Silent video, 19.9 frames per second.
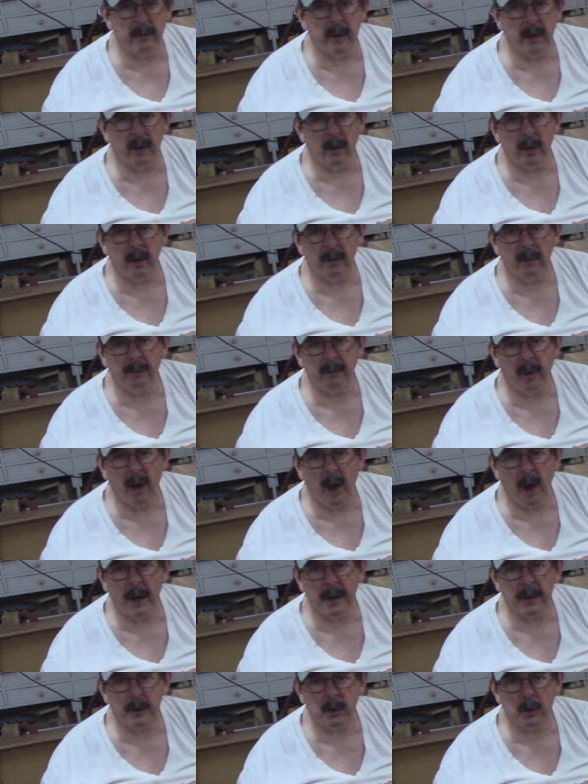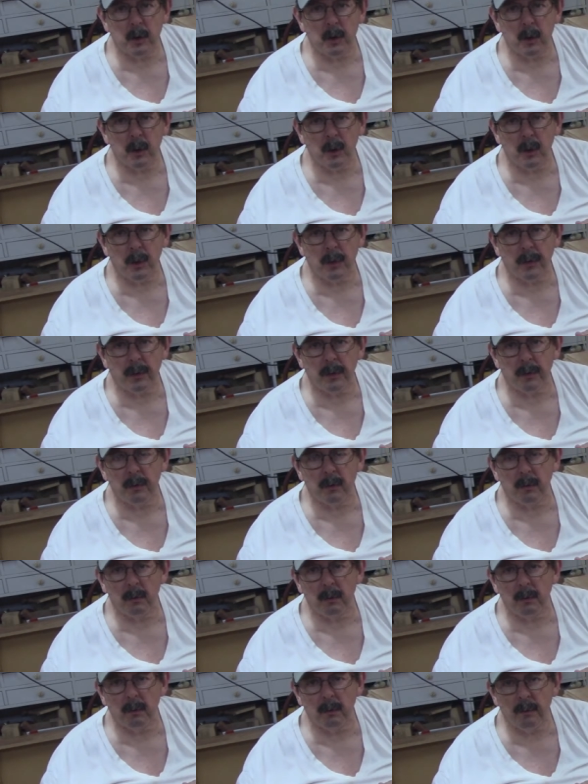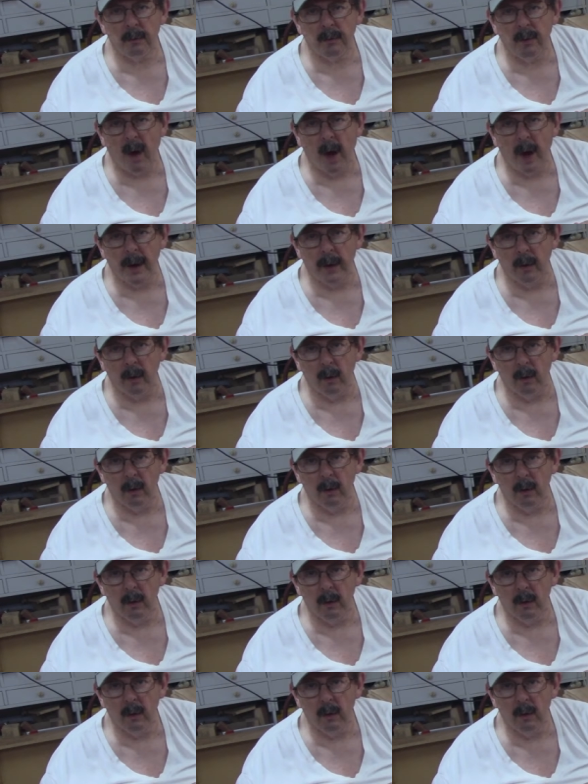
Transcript: very fine tooth file,